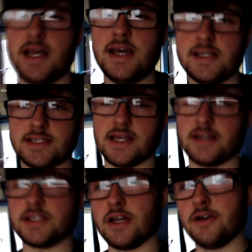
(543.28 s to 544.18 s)
there? Isn't
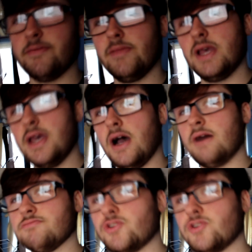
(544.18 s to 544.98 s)
it? So I'm